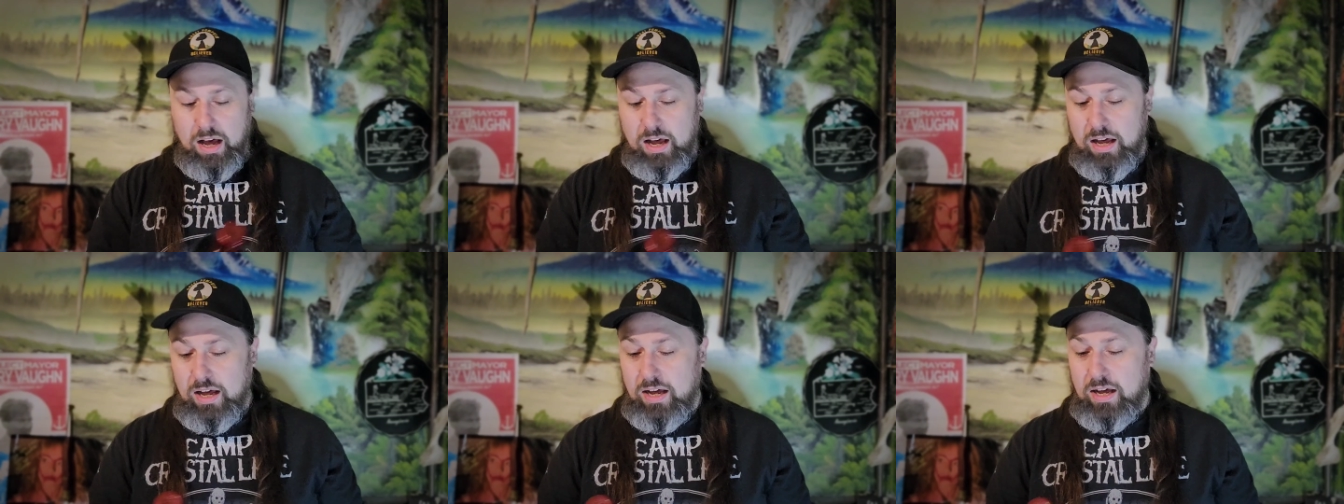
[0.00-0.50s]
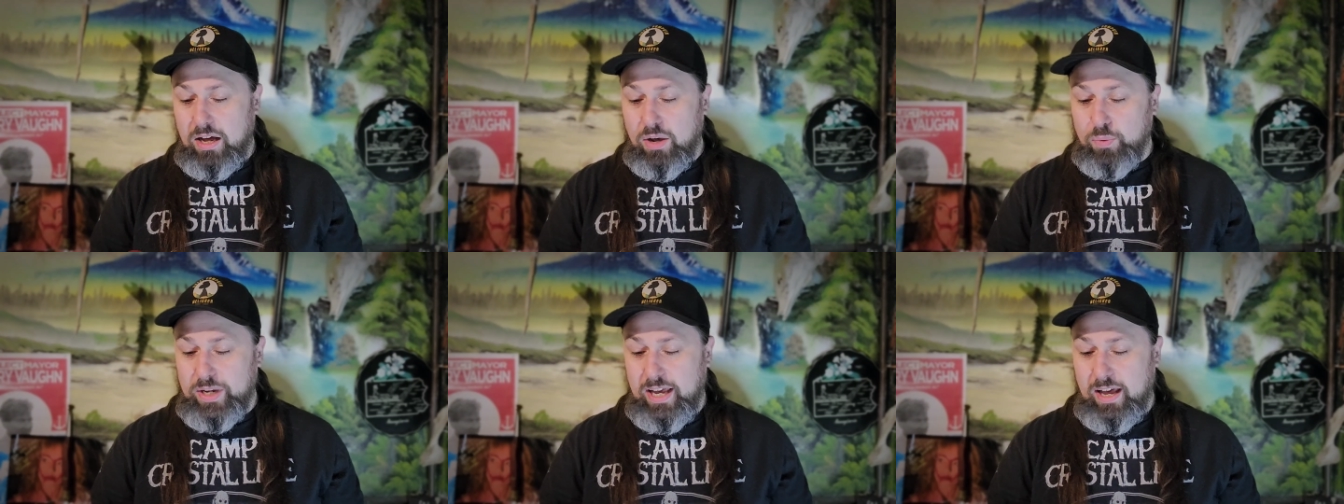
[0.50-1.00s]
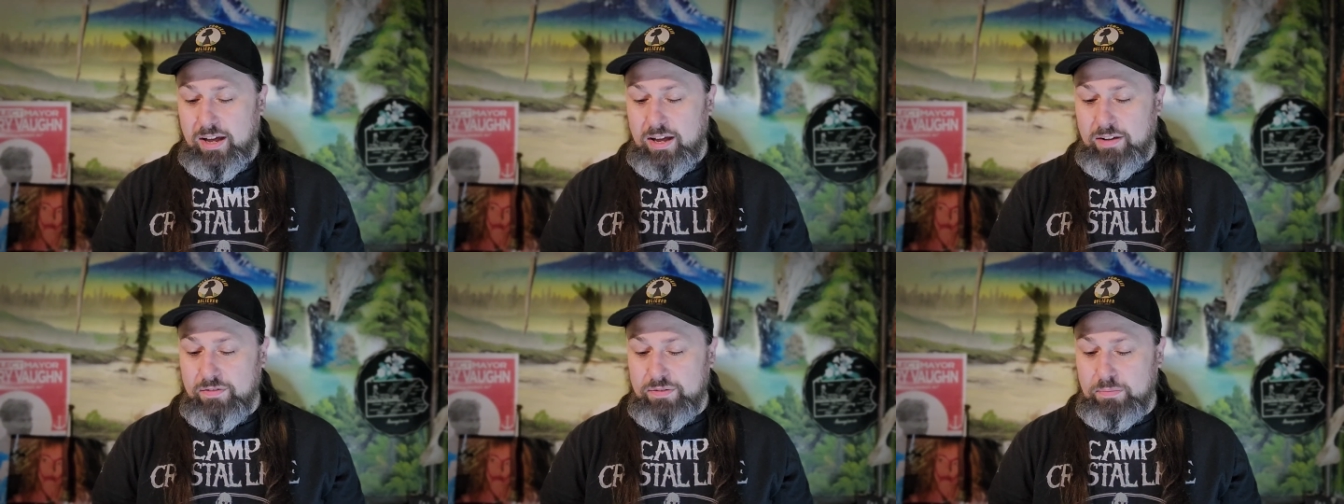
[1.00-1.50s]
Uh, we
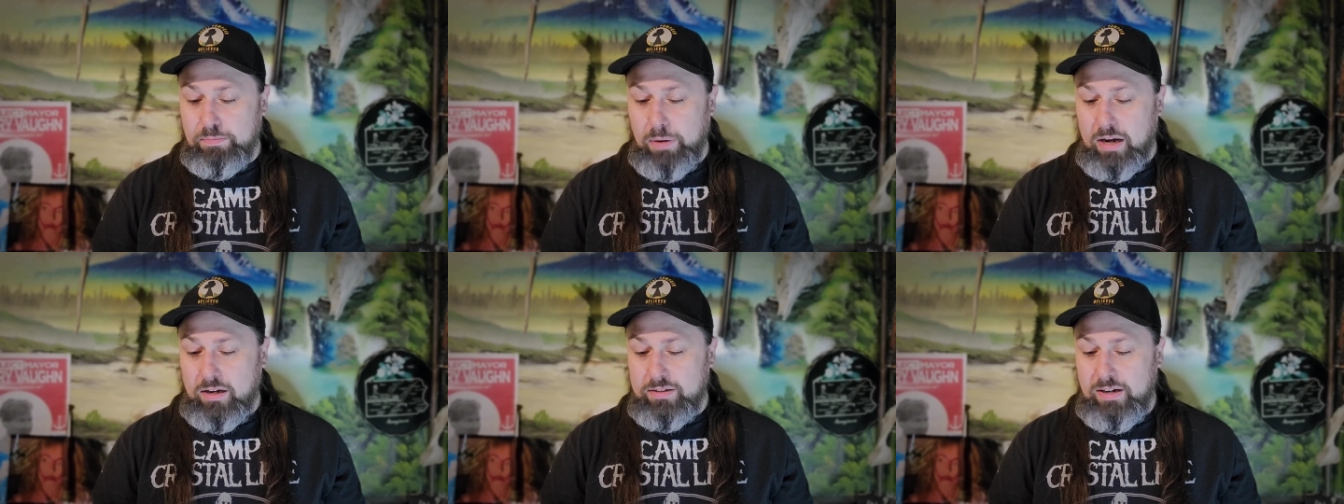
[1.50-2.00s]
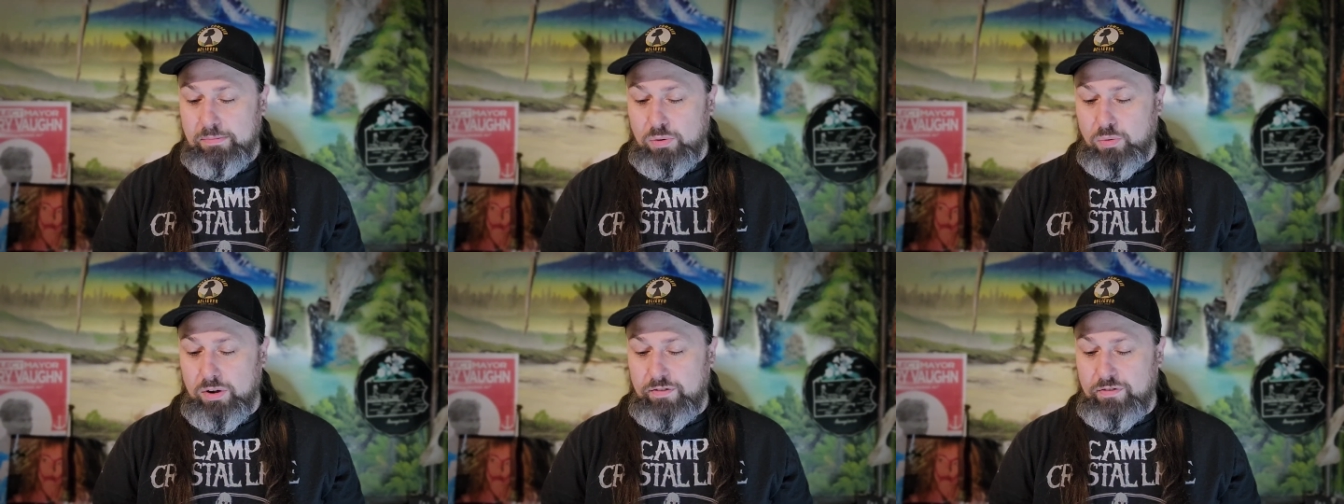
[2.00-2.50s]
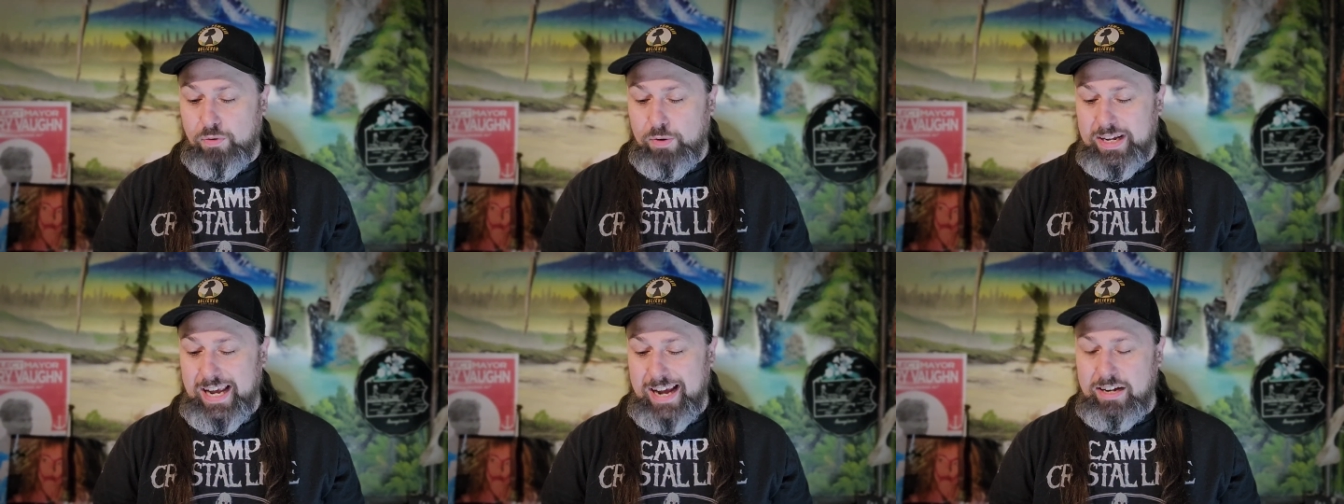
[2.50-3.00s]
have bottle number
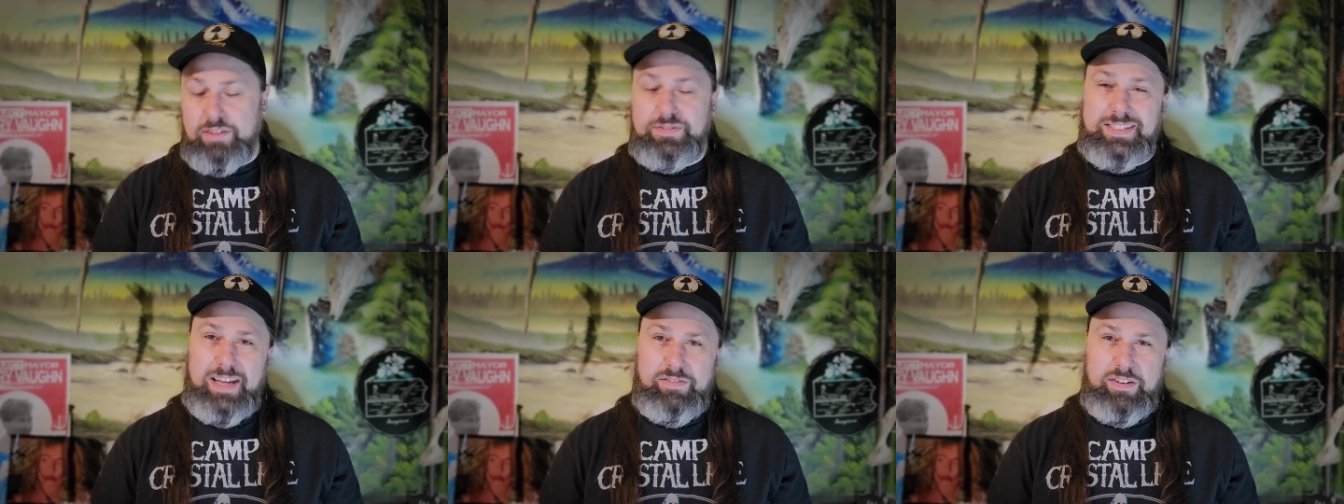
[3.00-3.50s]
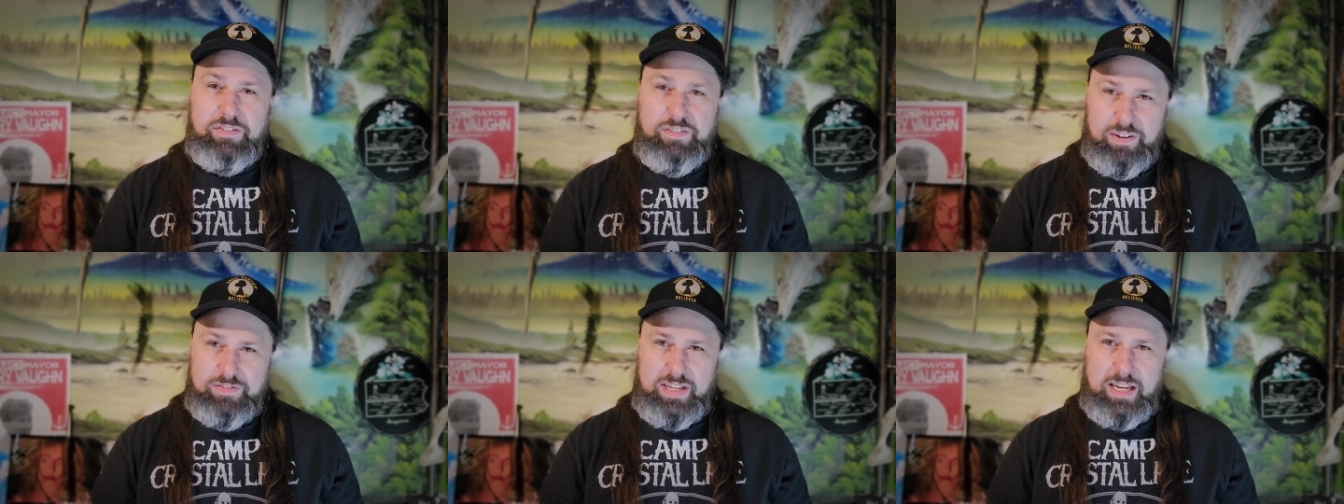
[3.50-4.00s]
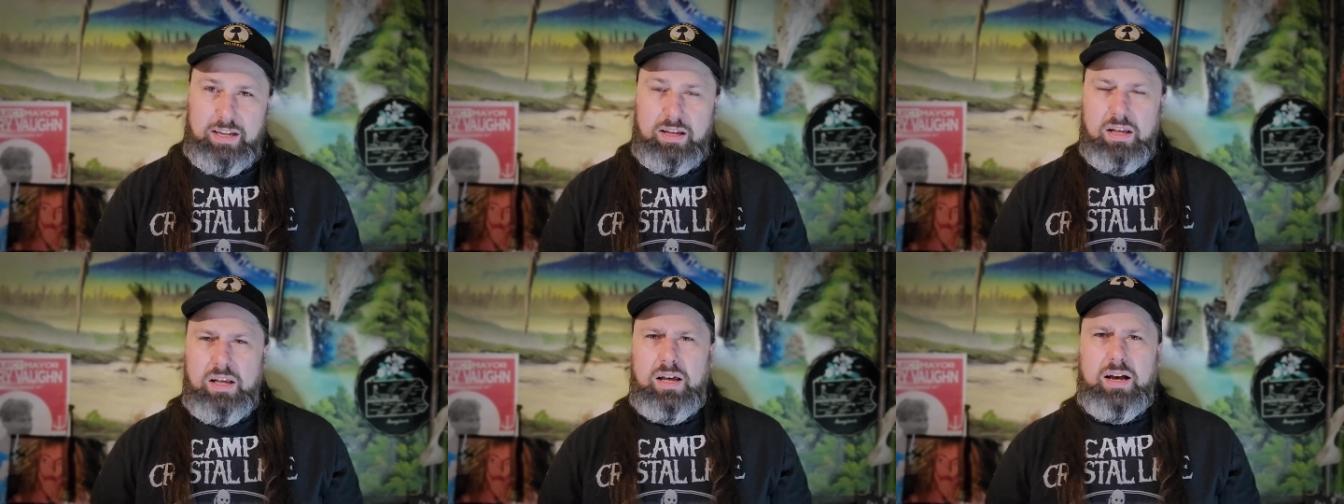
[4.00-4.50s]
148 of 750.
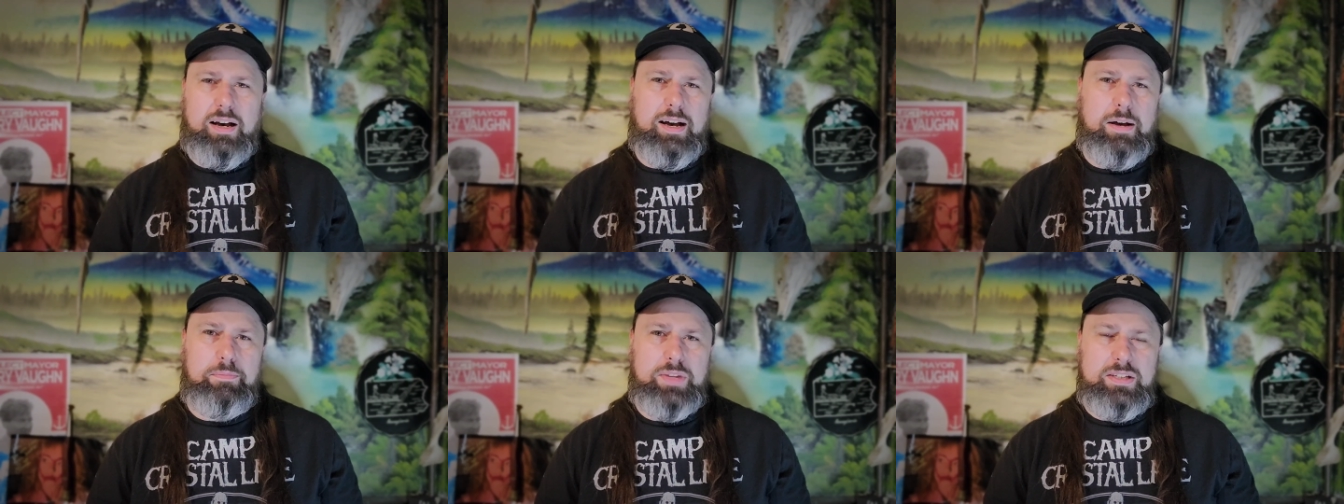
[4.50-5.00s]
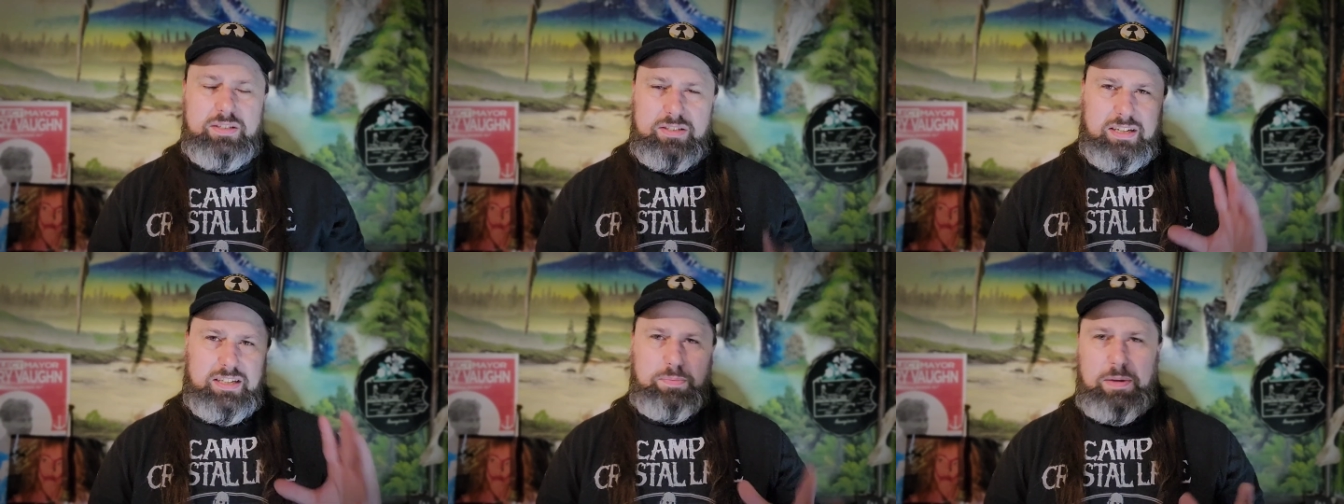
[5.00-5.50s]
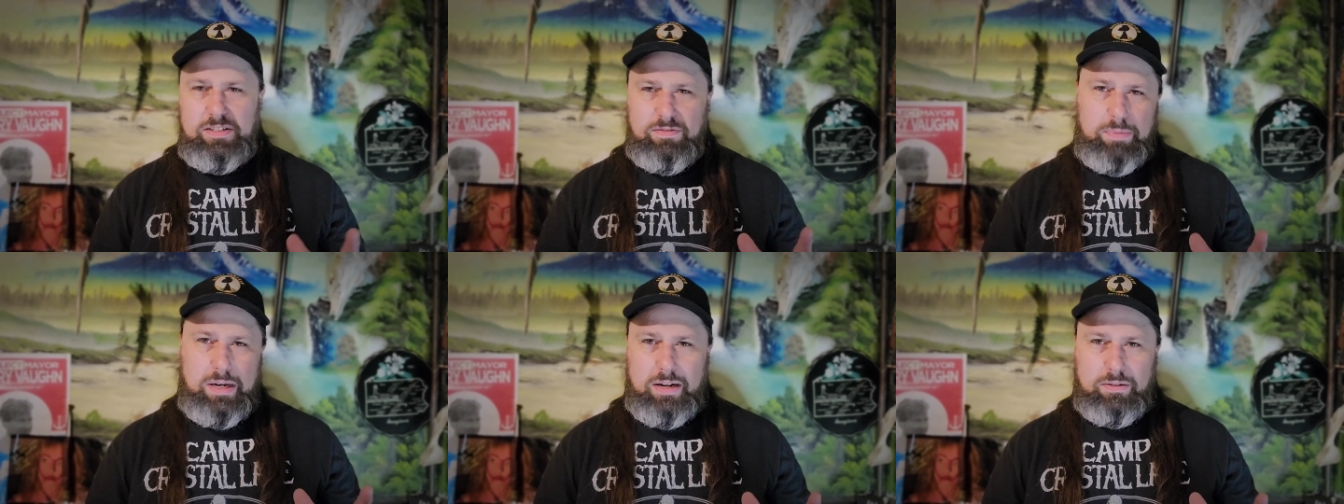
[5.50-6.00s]
Um, this is an
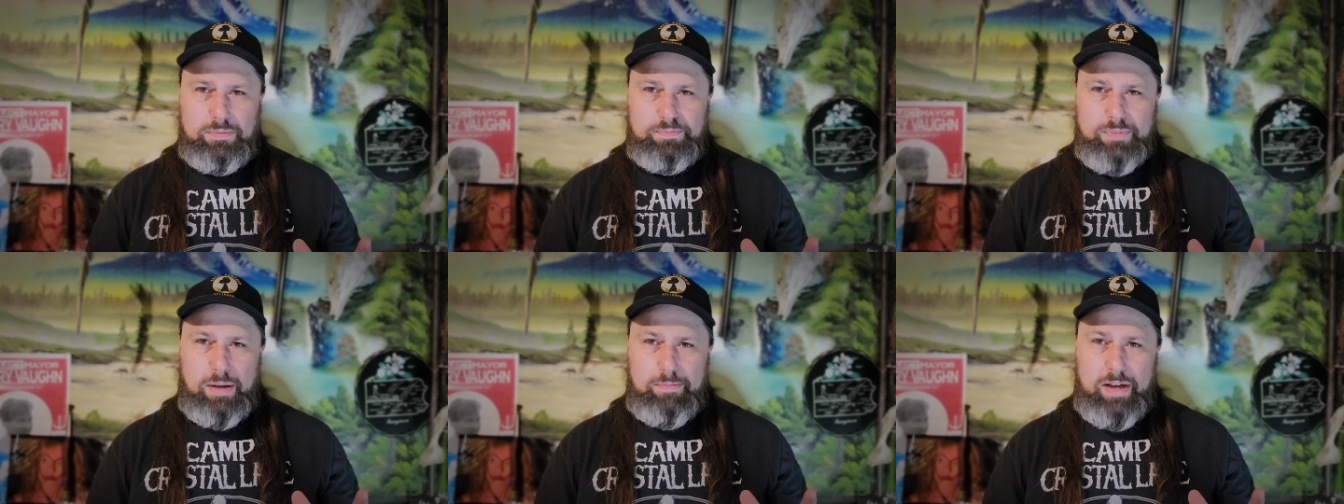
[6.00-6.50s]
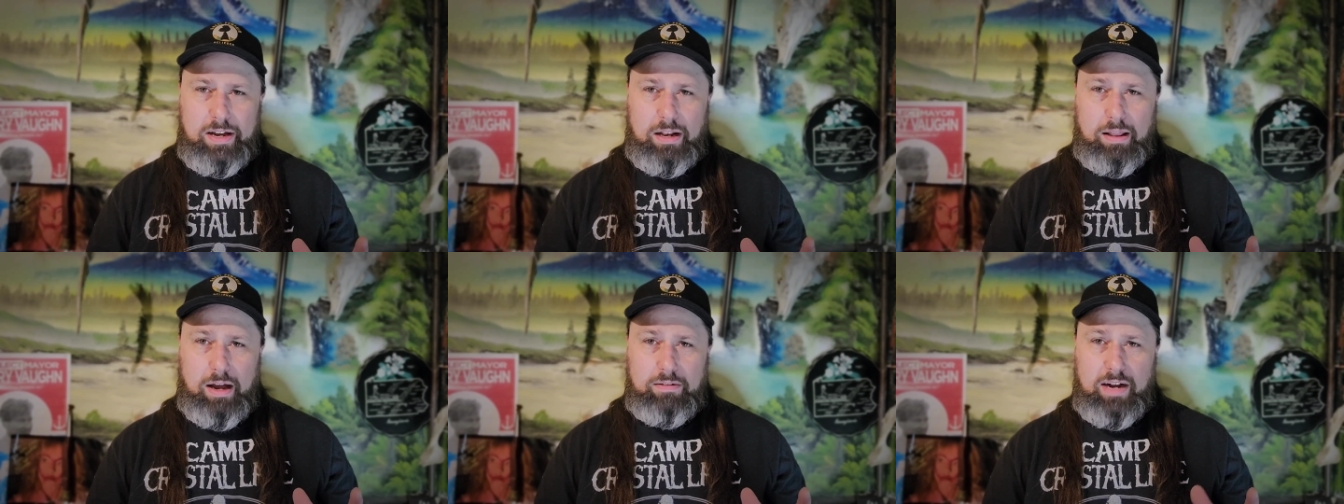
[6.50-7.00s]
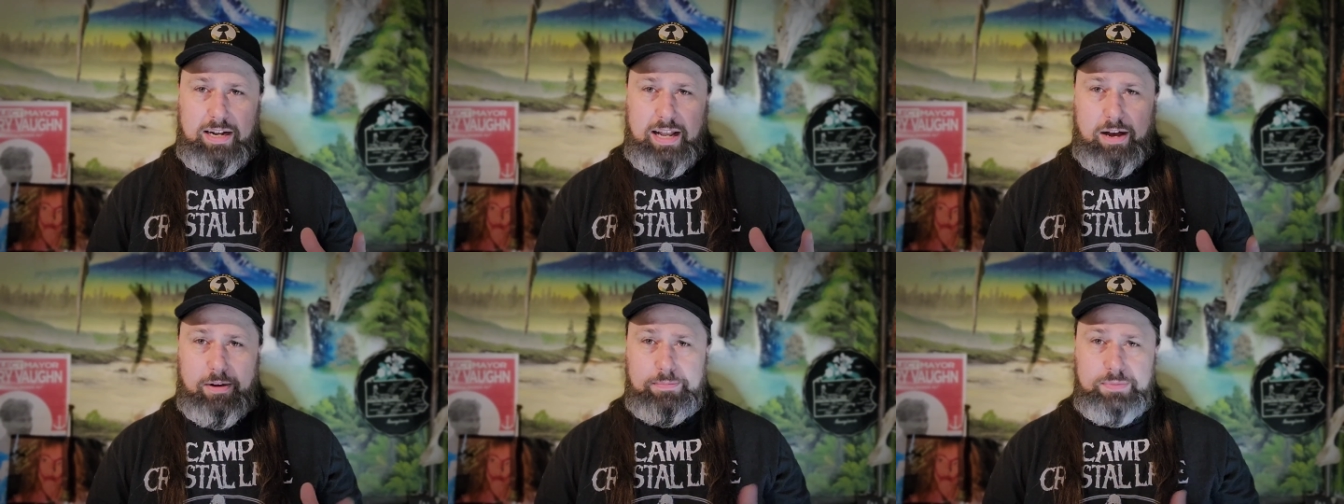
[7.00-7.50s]
expensive bottle. I'm not gonna lie right
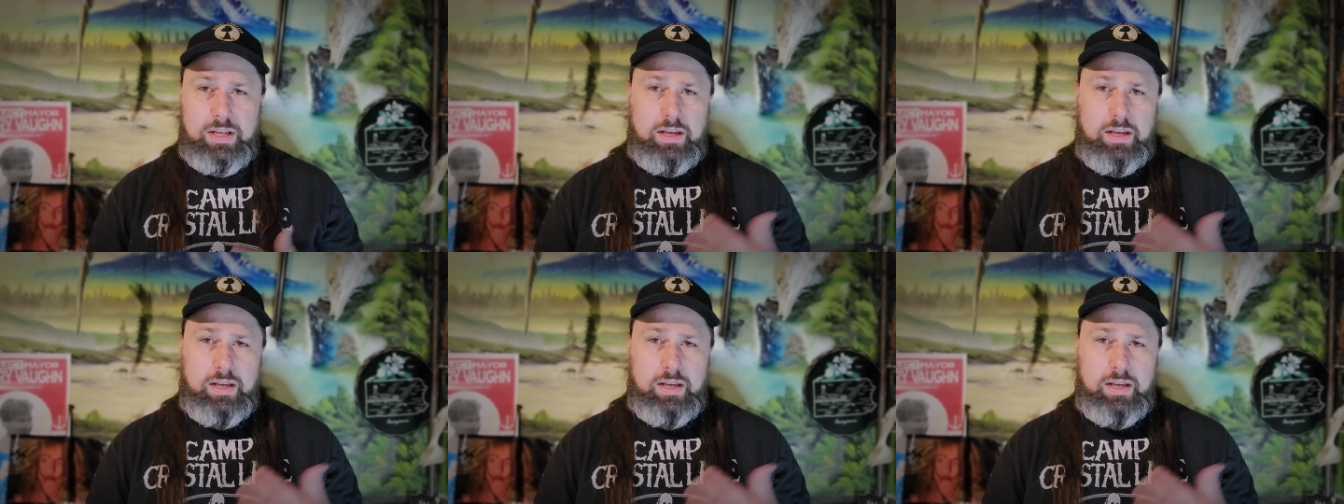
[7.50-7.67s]
now.